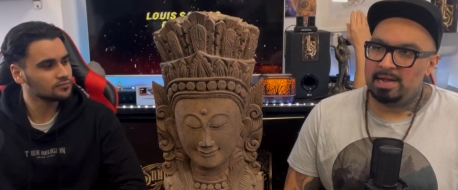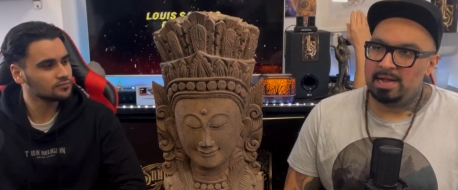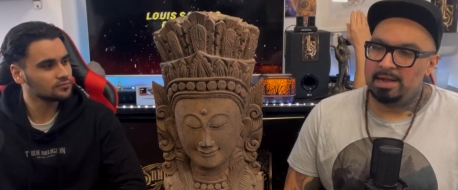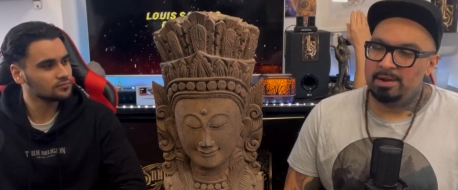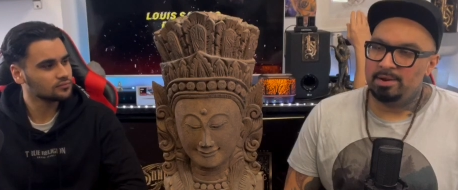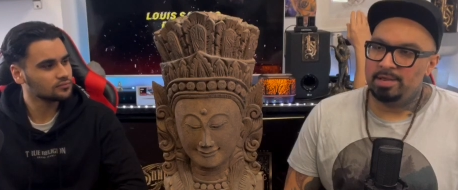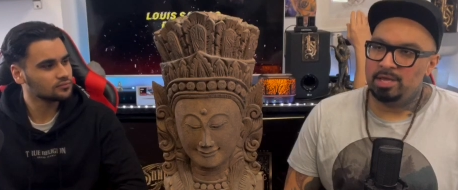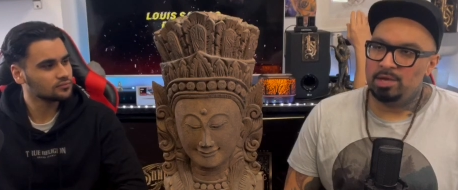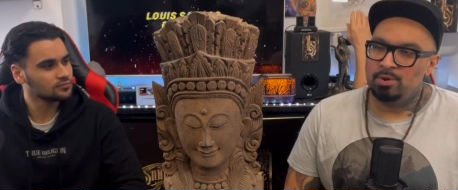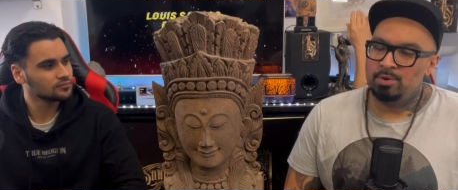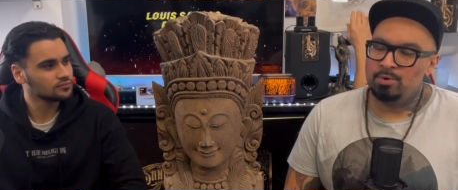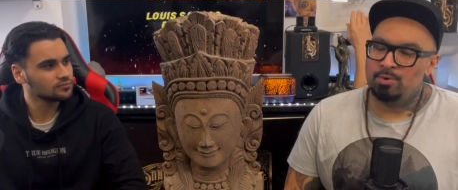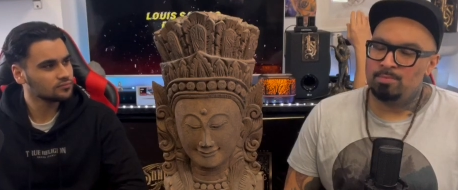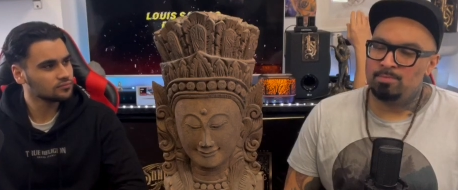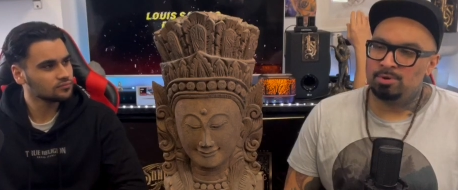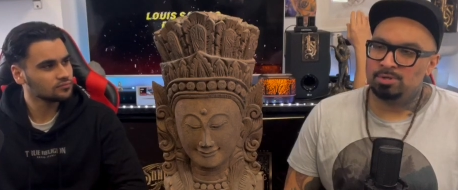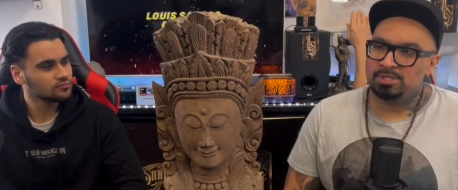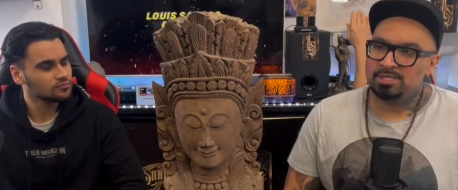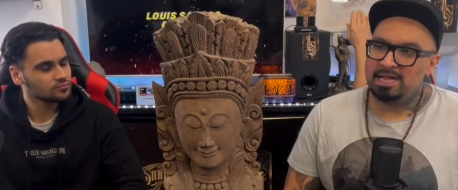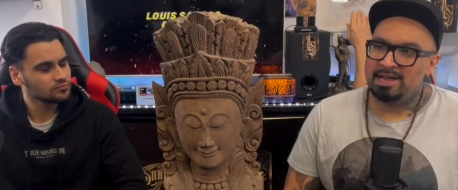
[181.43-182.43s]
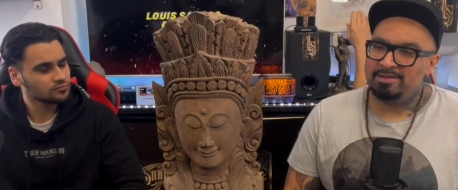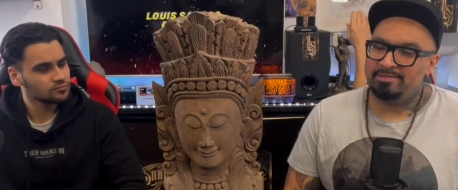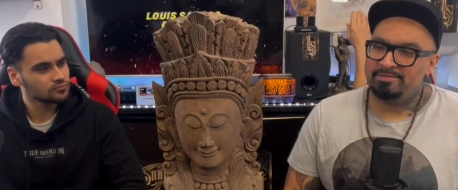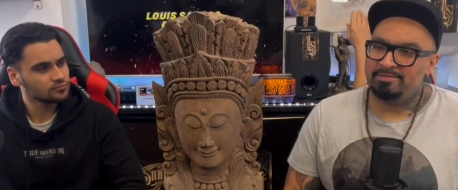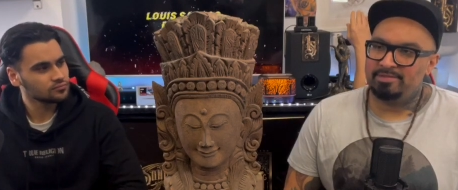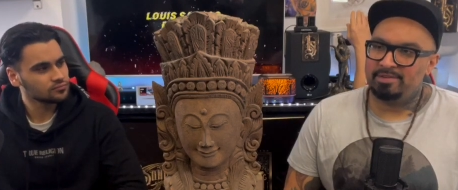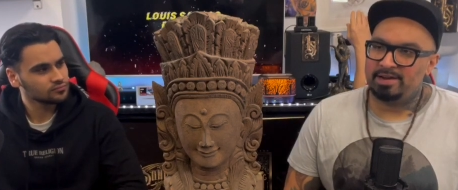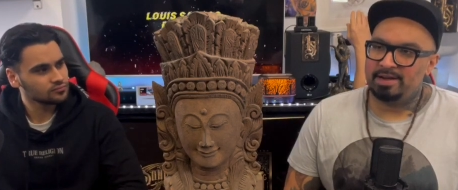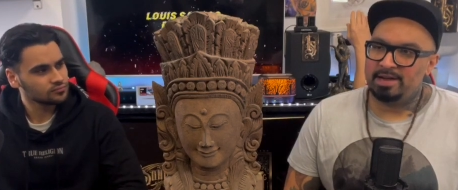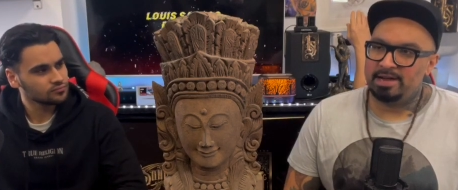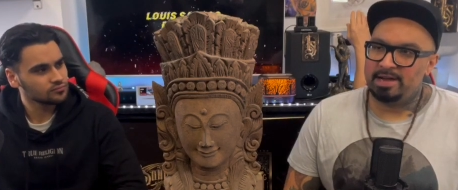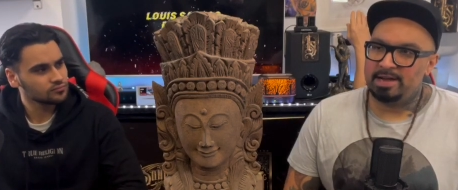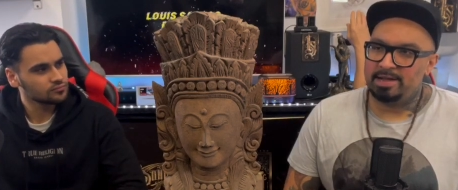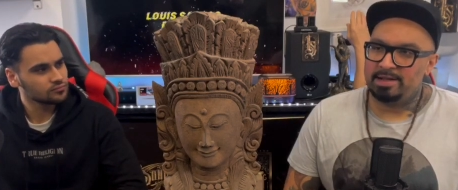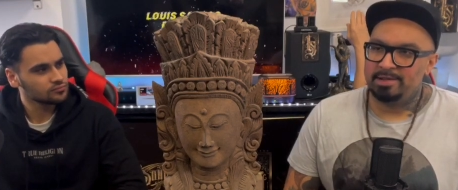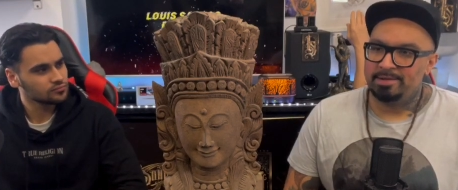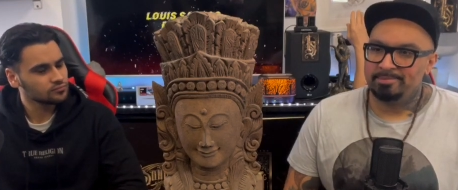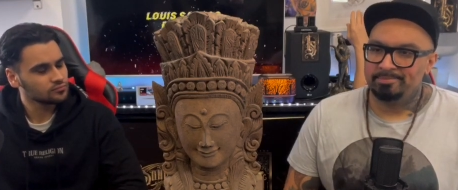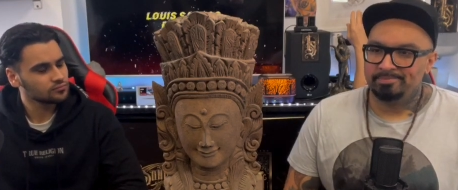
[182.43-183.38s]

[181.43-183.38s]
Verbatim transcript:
Speaker 1: uh, you must have uh,